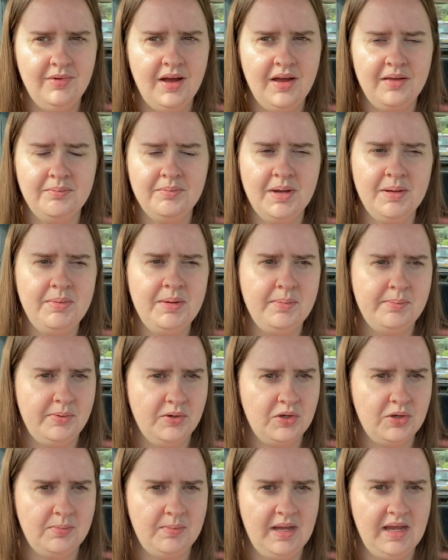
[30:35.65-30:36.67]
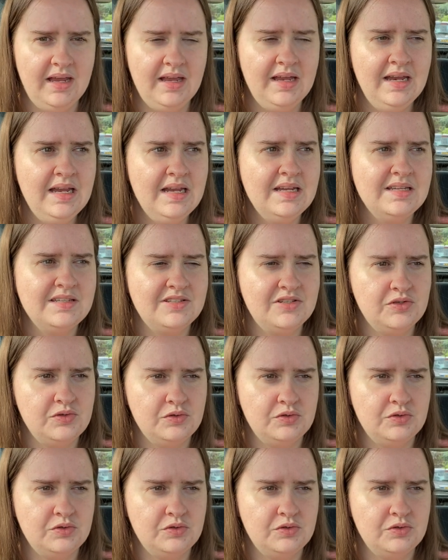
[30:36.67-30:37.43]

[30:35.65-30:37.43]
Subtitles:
It might be BookBeat. It's an